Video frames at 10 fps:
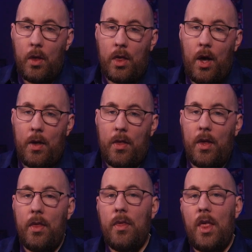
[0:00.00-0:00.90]
this
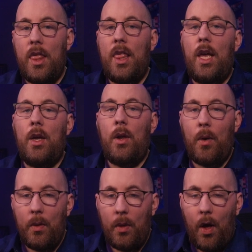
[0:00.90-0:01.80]
option, this is a
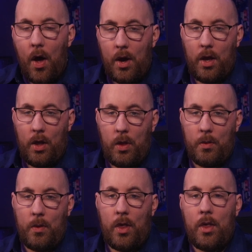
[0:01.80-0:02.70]
global audio
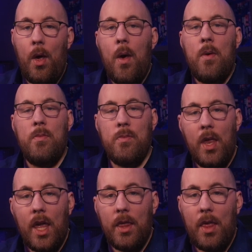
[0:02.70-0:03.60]
source,
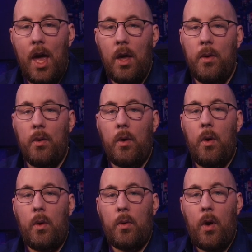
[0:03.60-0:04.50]
meaning that it will go
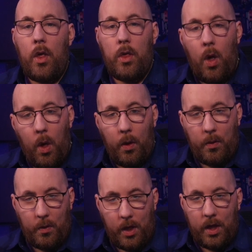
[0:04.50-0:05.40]
across all of
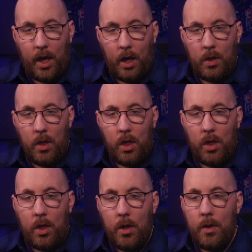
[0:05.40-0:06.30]
your scenes.